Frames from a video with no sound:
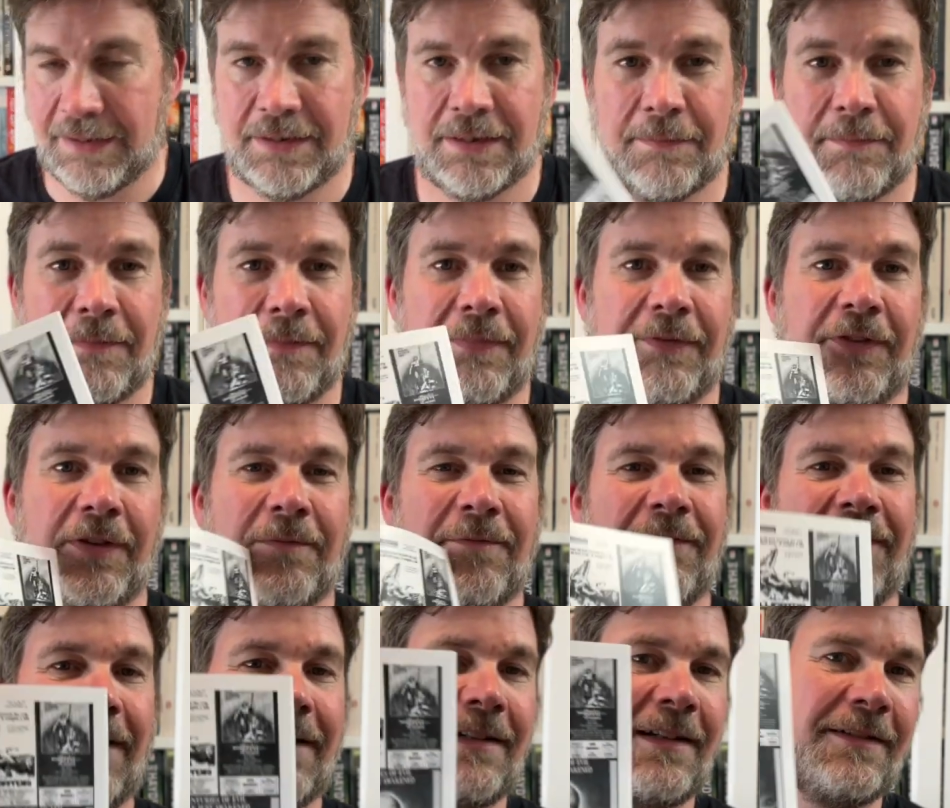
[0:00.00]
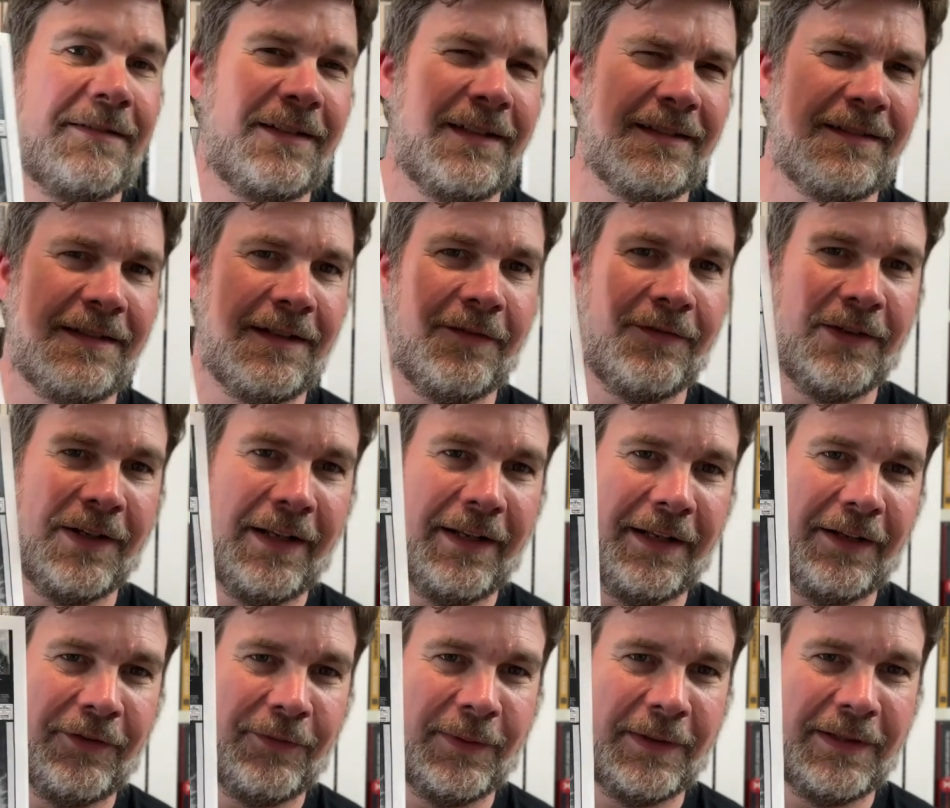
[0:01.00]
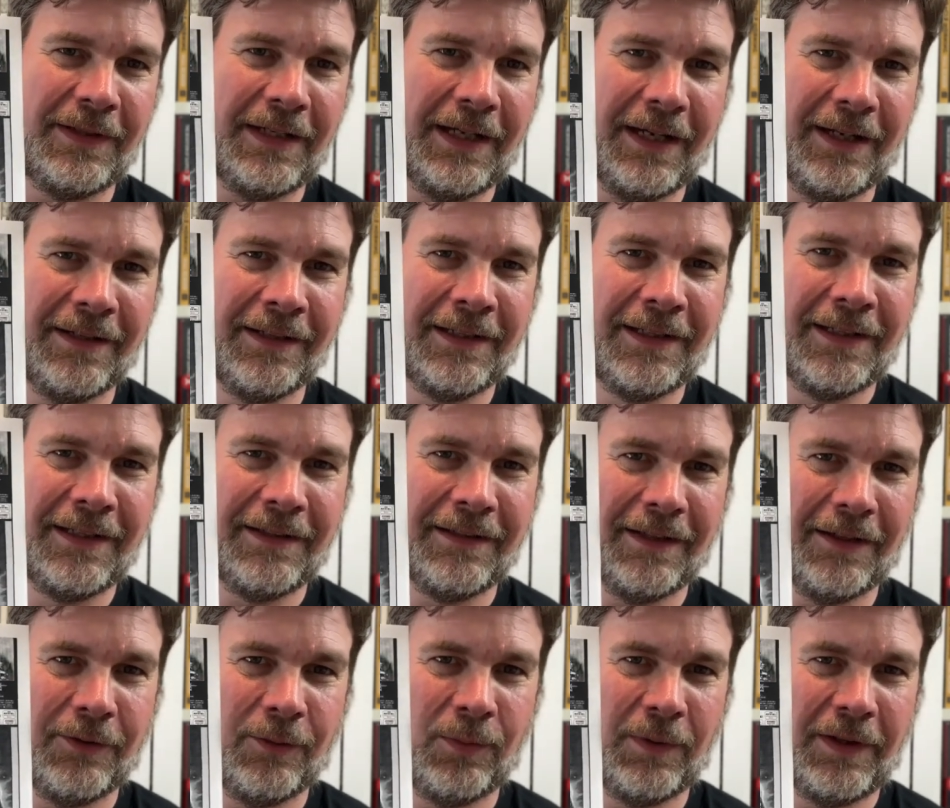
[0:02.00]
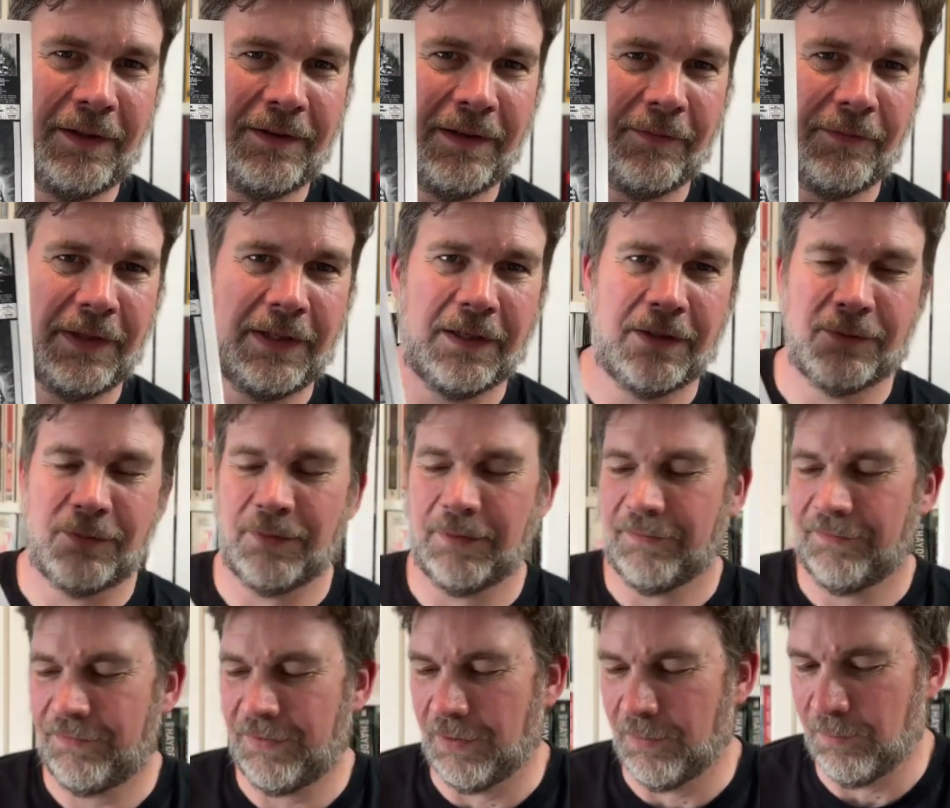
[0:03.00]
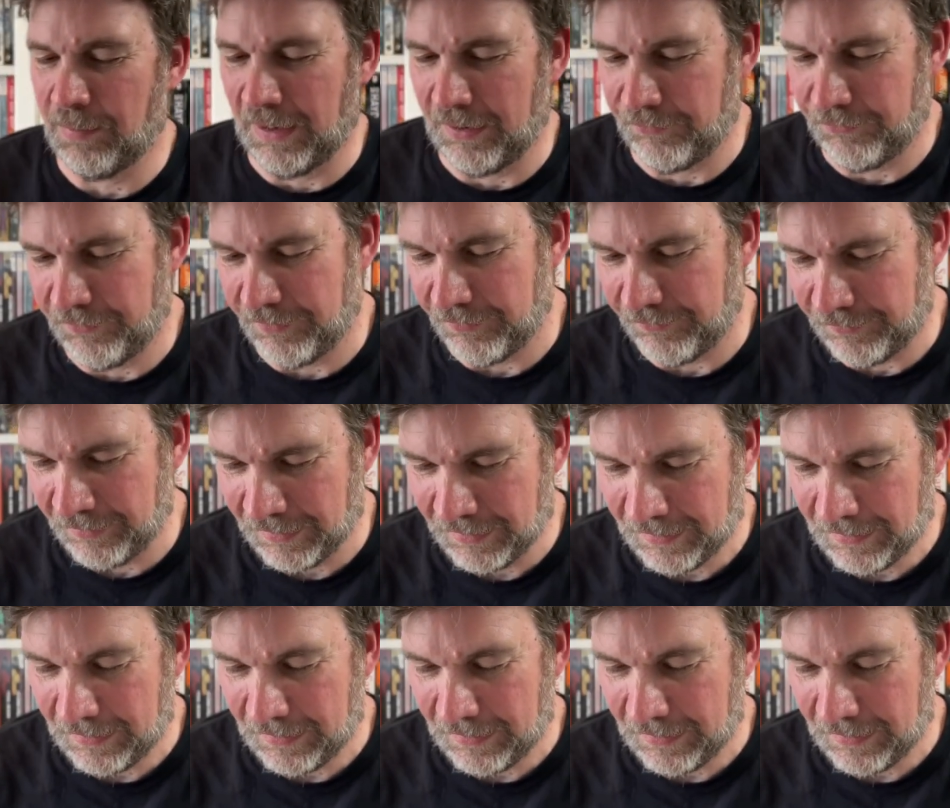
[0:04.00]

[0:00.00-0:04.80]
Some some fantastic stuff like this, where you get like, all these lovely old film posters.